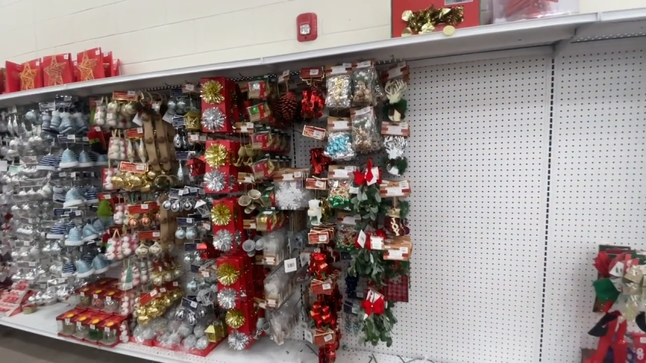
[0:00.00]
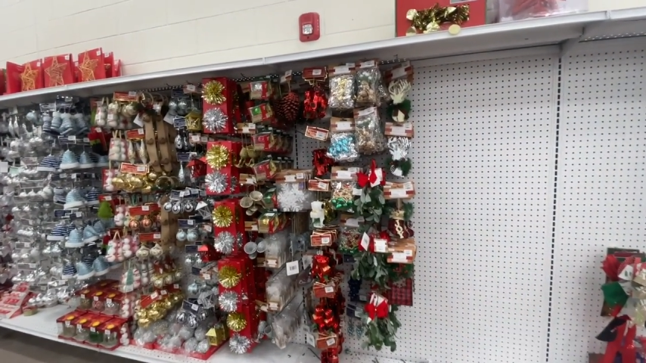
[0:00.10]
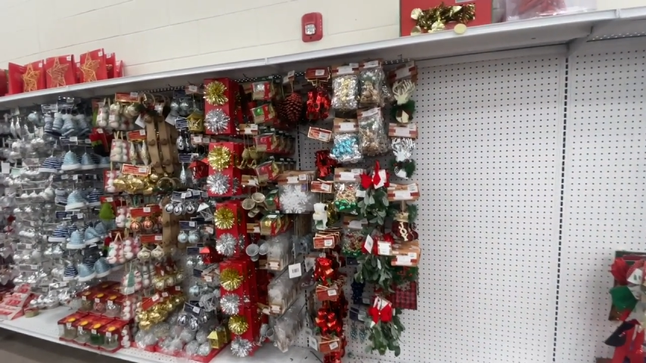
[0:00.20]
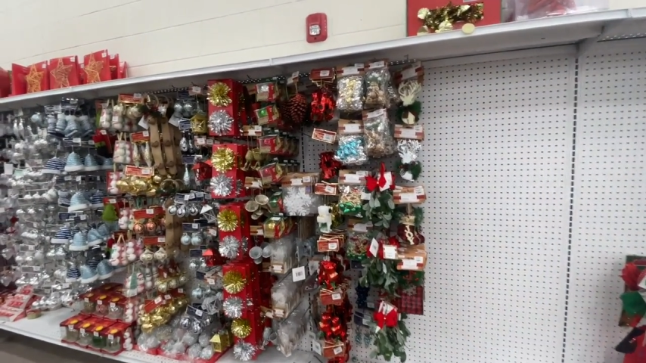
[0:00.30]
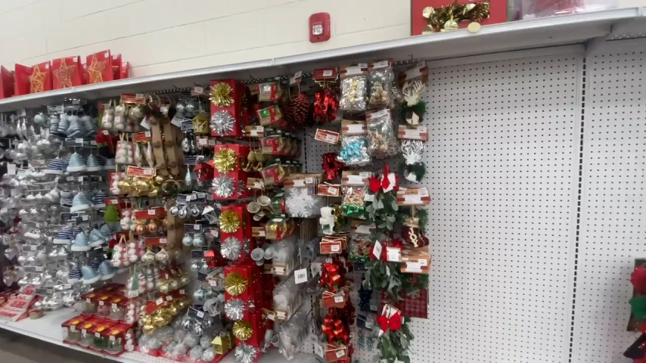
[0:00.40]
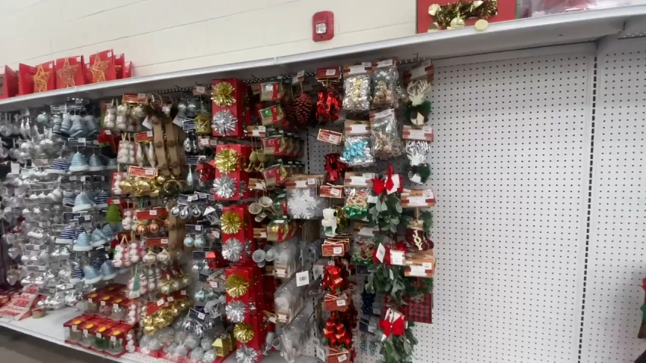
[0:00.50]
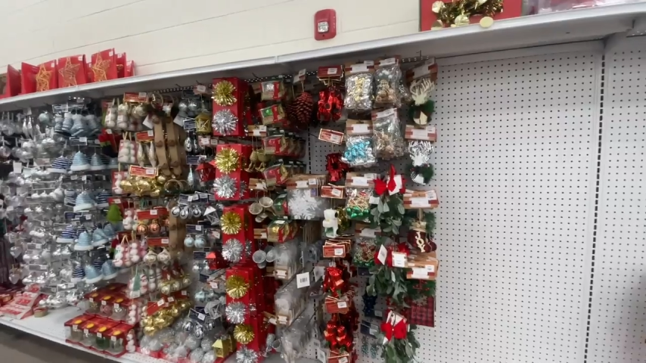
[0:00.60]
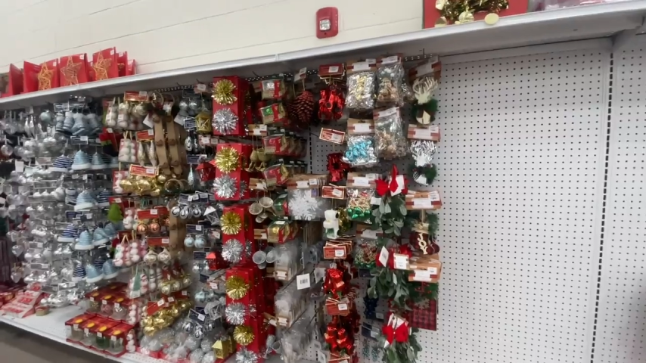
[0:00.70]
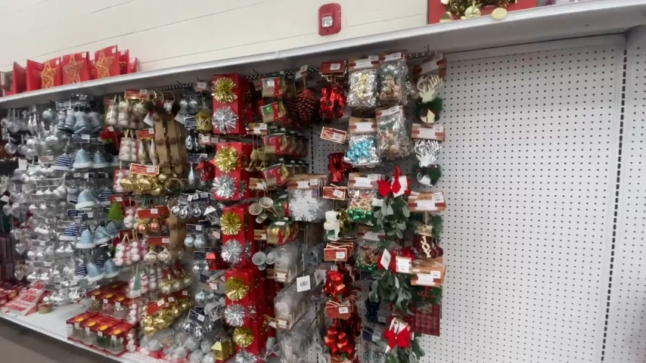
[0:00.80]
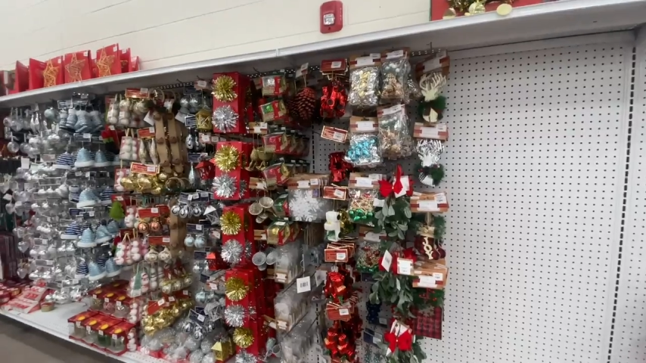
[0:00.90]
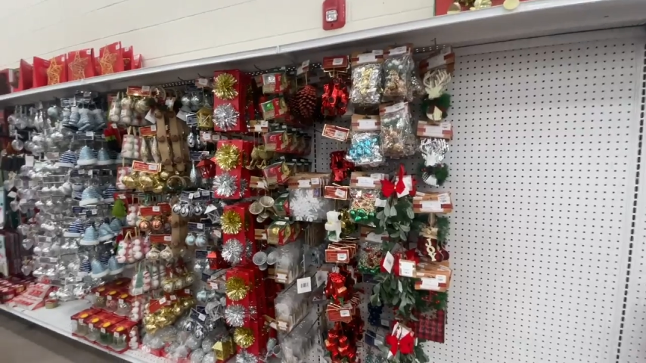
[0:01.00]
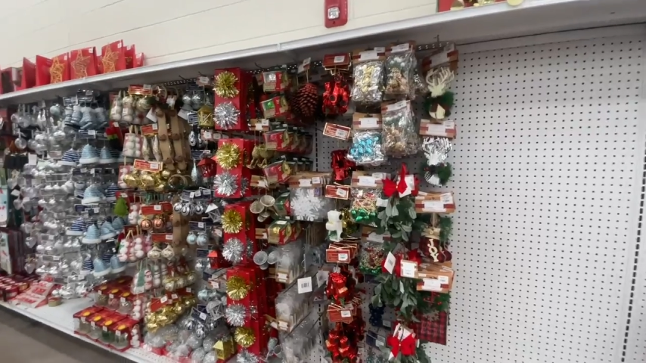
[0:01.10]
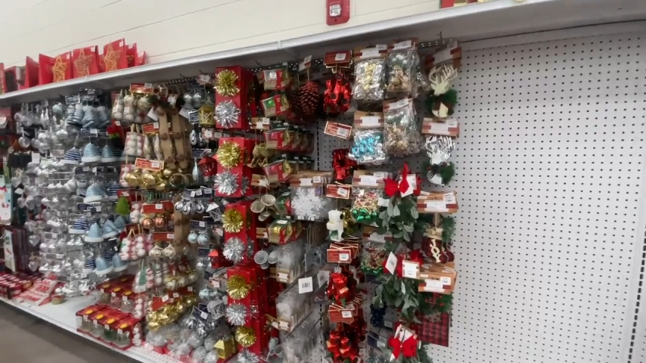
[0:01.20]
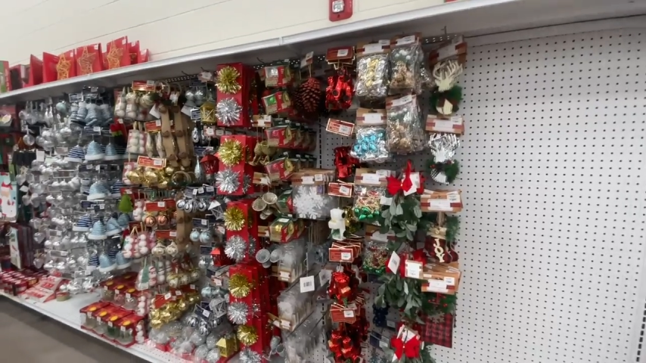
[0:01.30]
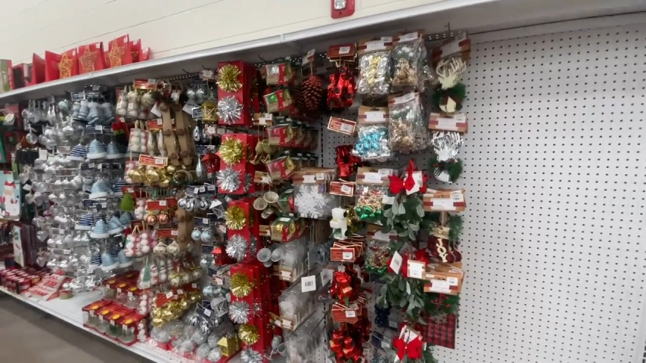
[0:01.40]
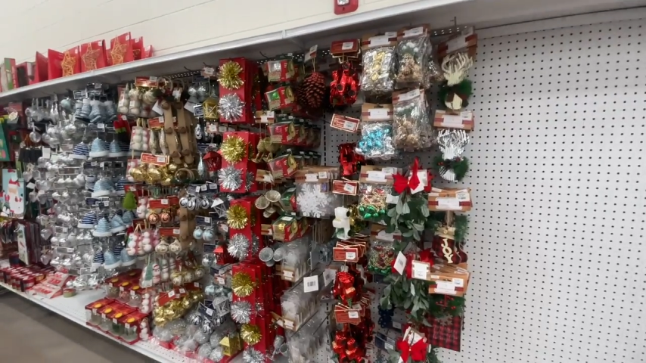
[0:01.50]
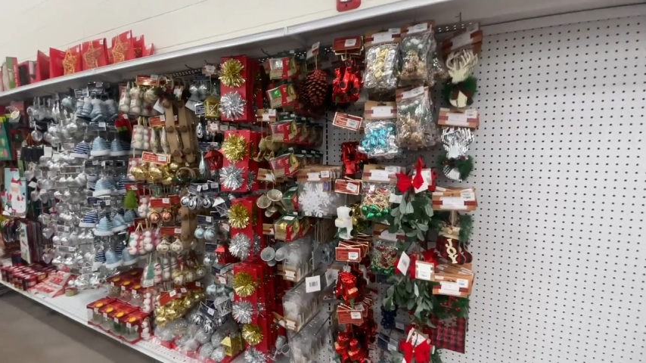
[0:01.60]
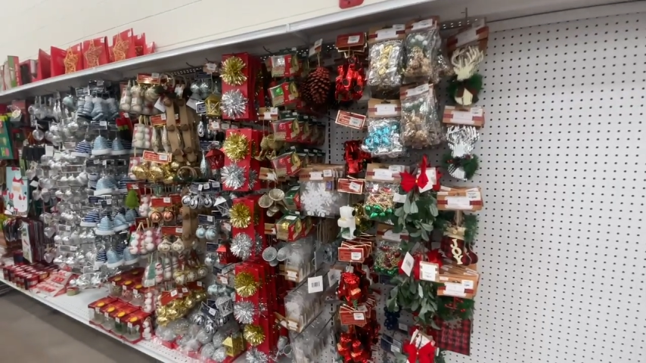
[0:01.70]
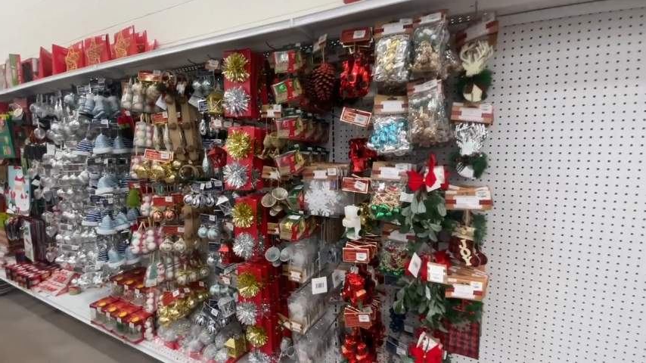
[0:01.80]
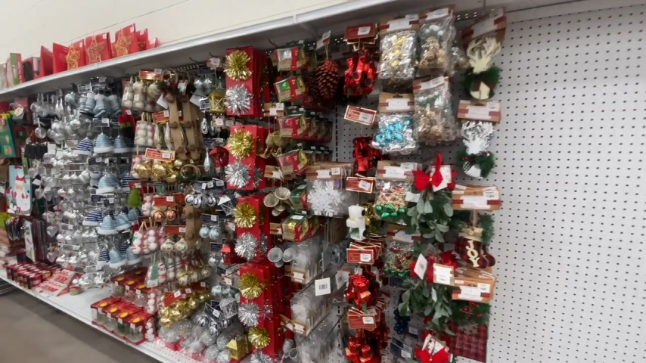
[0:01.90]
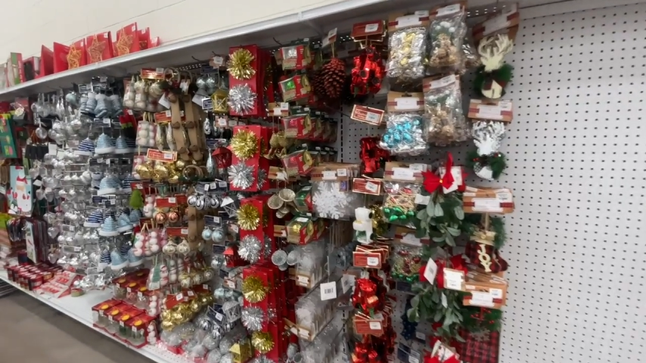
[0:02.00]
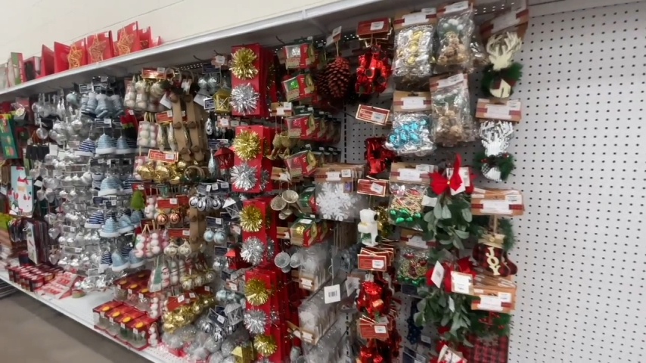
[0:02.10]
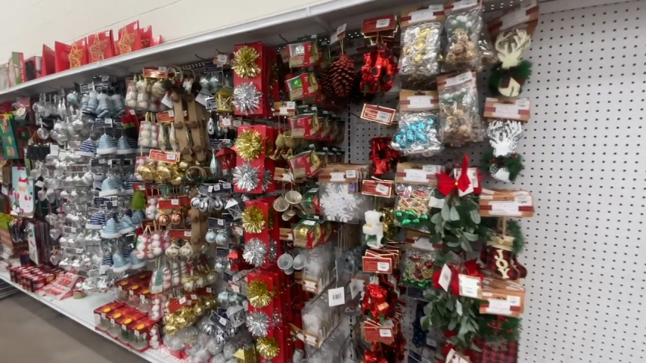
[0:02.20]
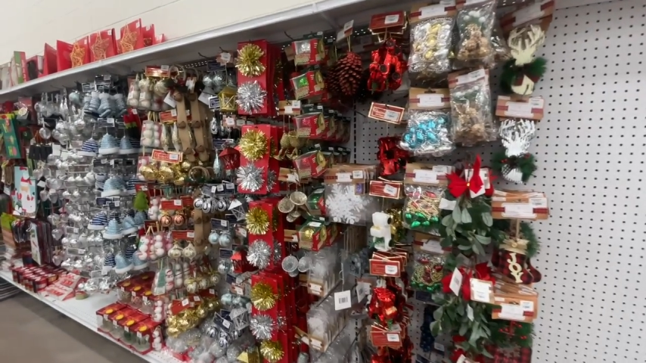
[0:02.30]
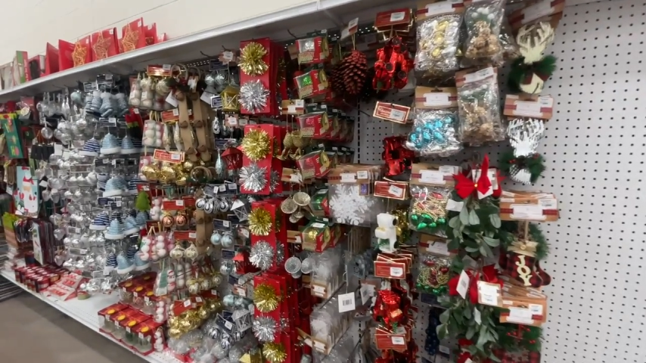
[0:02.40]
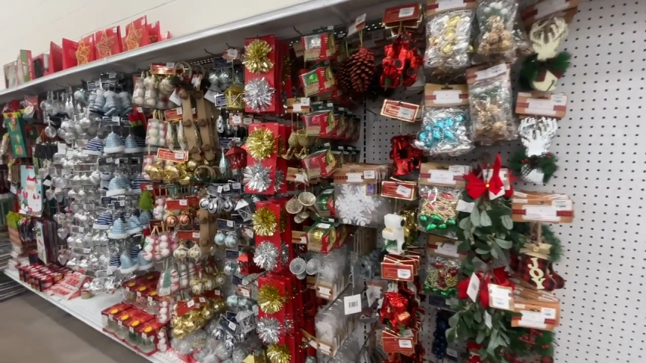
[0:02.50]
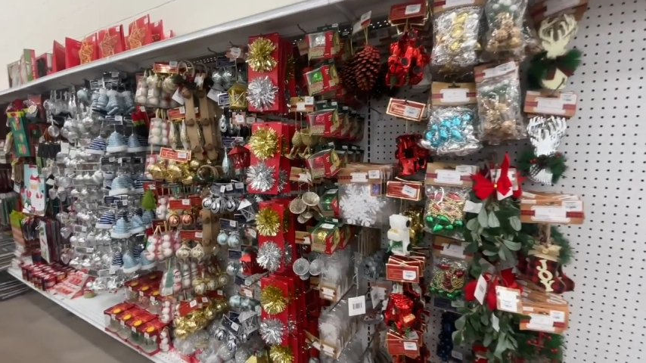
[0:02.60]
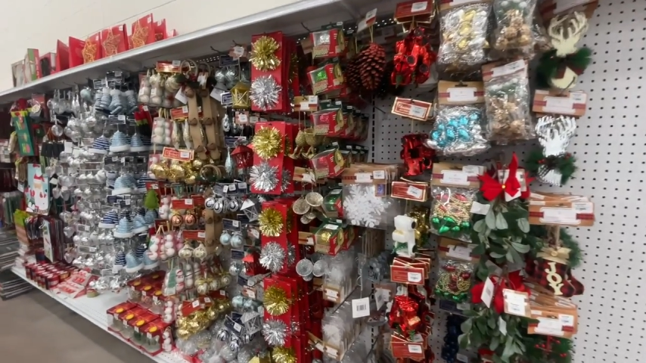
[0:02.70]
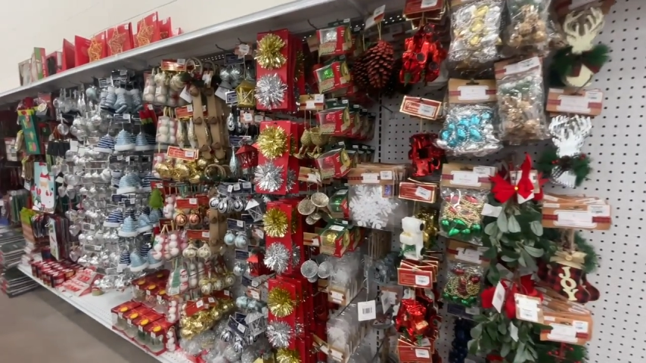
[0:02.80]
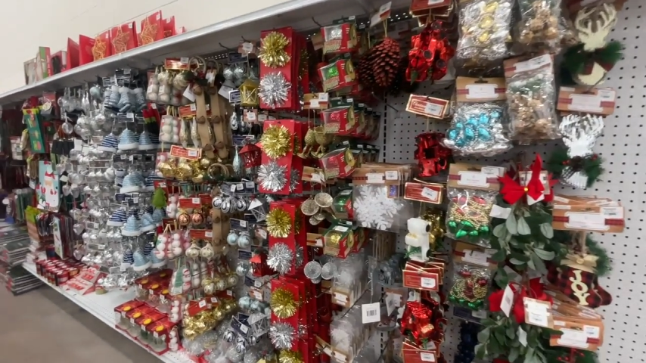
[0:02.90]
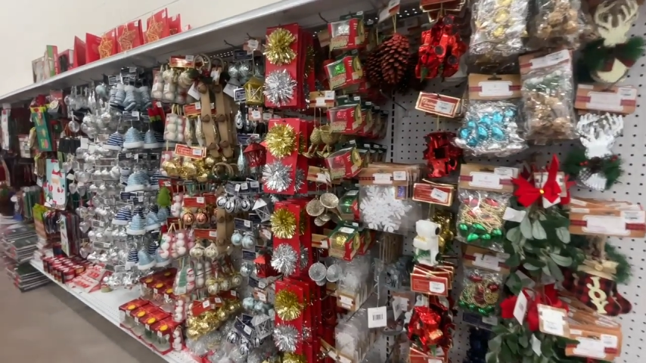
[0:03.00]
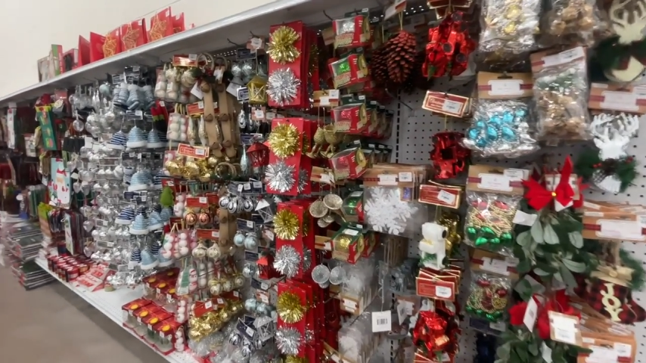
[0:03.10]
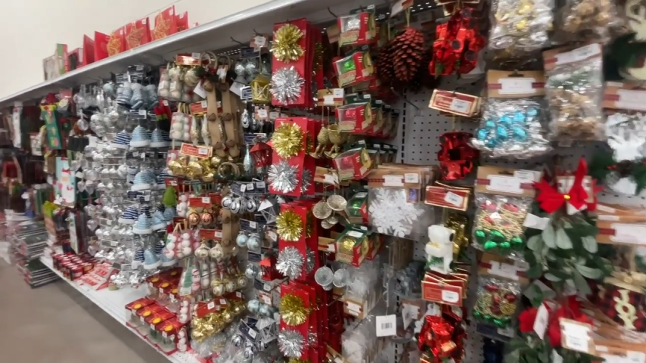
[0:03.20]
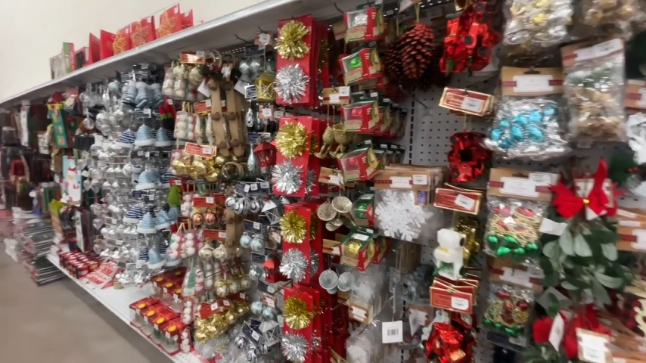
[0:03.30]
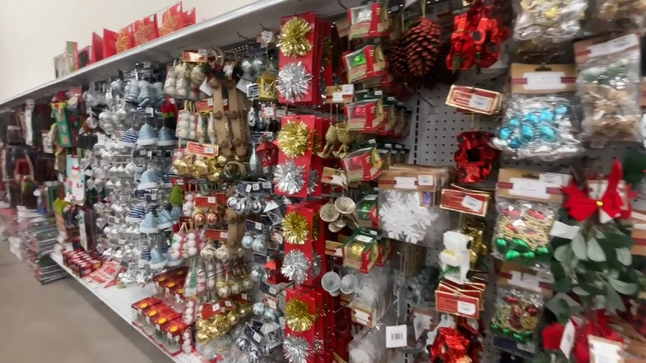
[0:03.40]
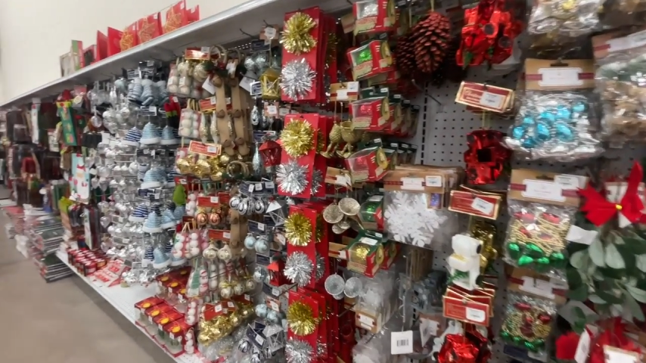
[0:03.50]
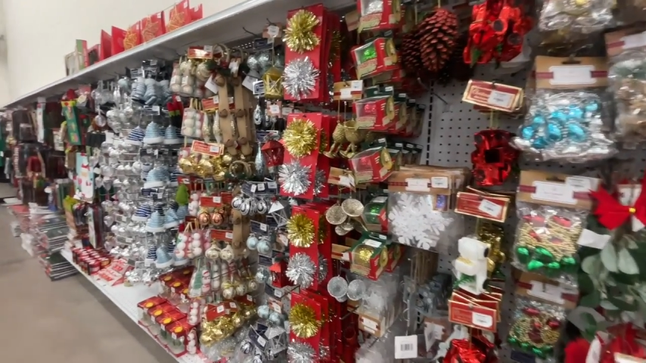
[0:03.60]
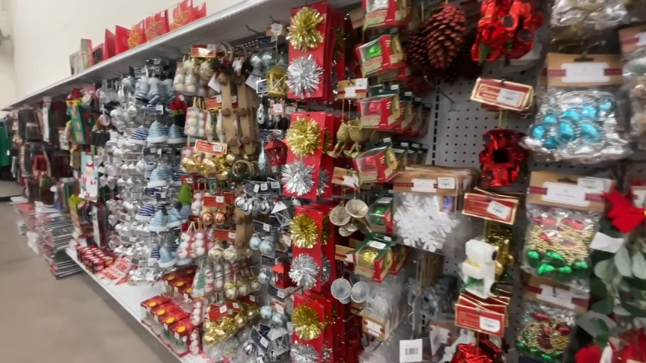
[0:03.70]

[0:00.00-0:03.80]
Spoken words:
[unreadable: no face in view]